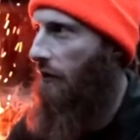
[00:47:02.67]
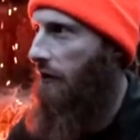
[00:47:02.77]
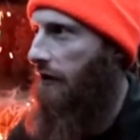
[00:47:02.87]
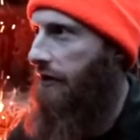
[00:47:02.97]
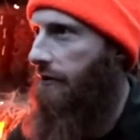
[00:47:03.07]
more
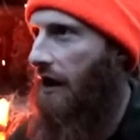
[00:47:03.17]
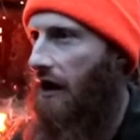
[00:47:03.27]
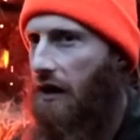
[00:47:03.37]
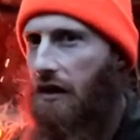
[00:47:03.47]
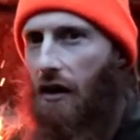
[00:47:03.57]
with
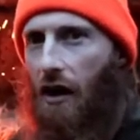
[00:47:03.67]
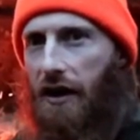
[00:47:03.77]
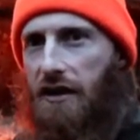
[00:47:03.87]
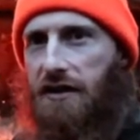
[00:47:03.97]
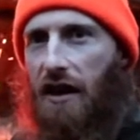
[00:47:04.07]
my audience.
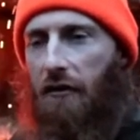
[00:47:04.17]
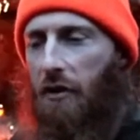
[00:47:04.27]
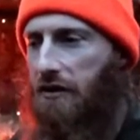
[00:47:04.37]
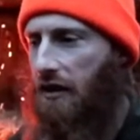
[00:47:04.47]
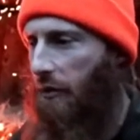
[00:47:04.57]
Showing us
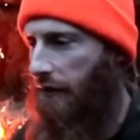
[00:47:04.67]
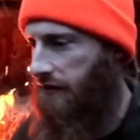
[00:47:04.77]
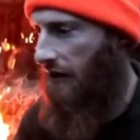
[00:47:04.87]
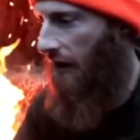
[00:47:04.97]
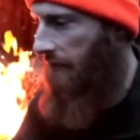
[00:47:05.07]
how to die in the
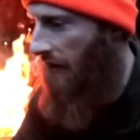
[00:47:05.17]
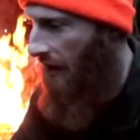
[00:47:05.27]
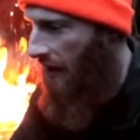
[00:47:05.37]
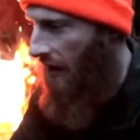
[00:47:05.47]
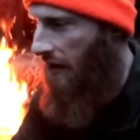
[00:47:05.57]
woods of
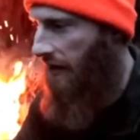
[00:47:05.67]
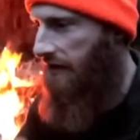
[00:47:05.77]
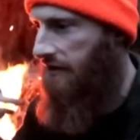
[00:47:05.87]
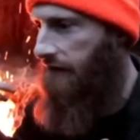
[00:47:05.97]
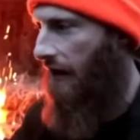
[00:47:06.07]
Canada, yeah. I
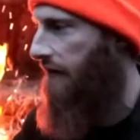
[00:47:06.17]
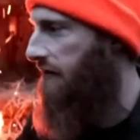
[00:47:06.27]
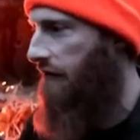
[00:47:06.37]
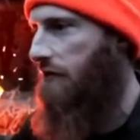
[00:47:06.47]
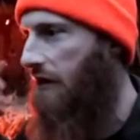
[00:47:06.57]
think the
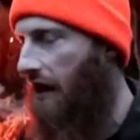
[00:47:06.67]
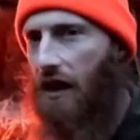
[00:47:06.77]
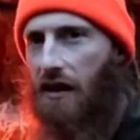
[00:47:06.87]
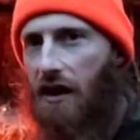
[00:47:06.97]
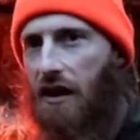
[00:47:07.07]
survival stuff's really
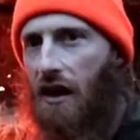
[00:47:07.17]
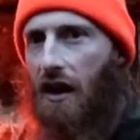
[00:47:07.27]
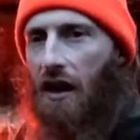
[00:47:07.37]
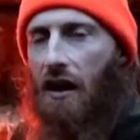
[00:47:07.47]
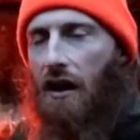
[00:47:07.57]
hitting it.
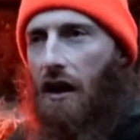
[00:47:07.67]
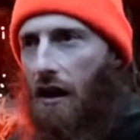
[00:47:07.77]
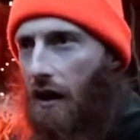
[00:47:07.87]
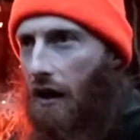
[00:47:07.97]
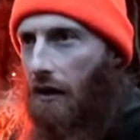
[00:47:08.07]

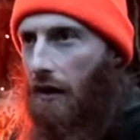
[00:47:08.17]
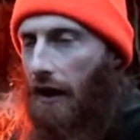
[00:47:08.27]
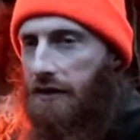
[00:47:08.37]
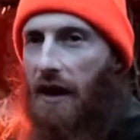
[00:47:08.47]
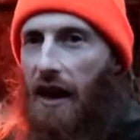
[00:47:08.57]

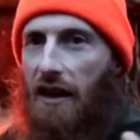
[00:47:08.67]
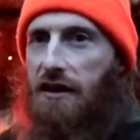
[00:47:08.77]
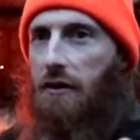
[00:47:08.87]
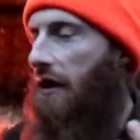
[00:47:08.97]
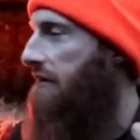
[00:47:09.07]
That's my guess